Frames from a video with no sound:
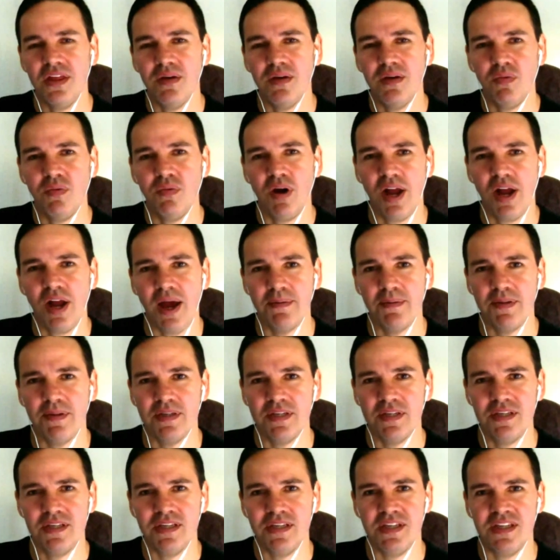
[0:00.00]
what
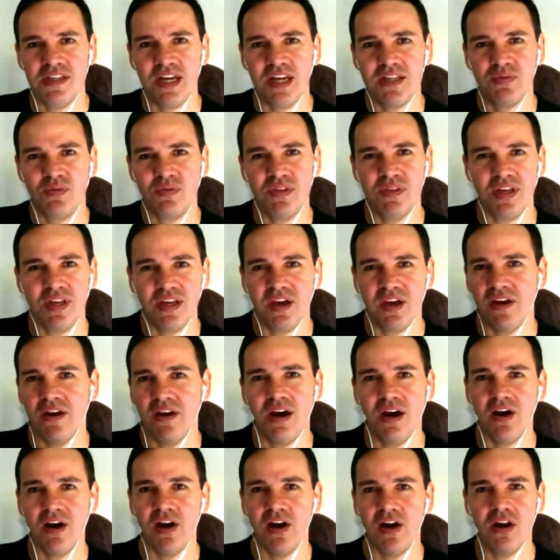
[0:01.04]
happens is that's when they go, no,
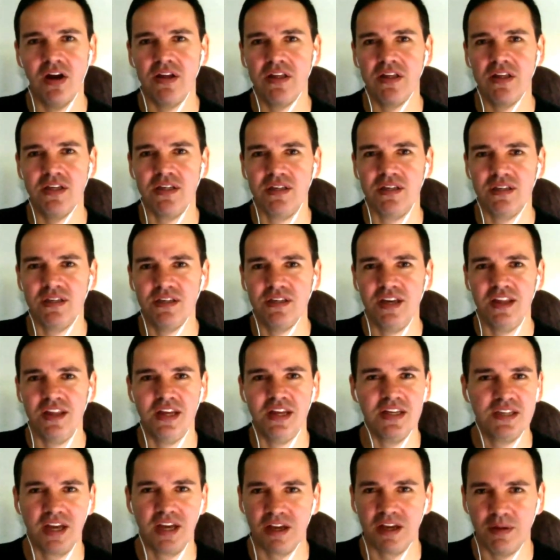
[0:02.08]
I don't like this, and they
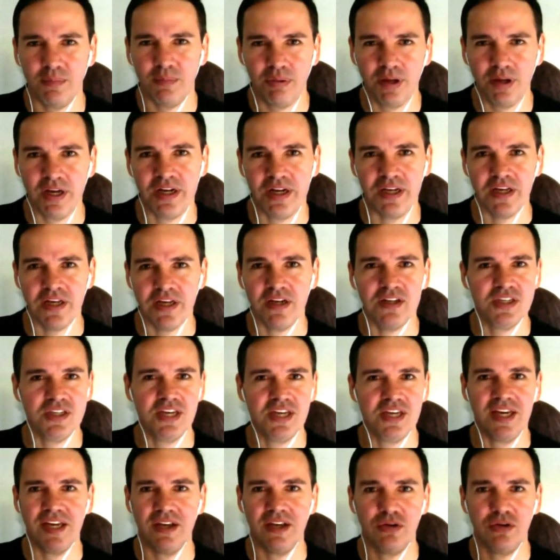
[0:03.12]
start complaining and
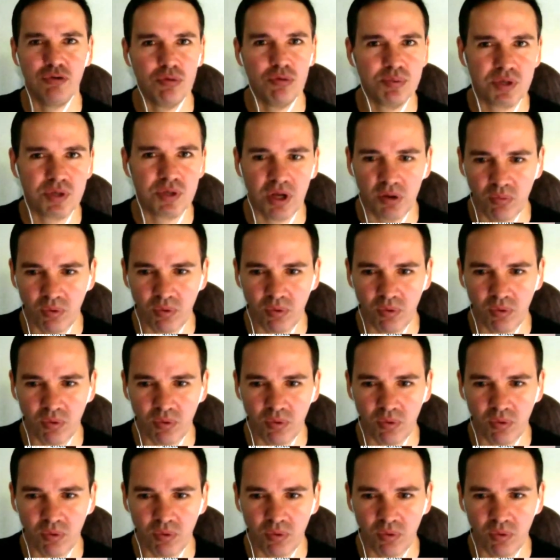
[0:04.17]
saying groups don't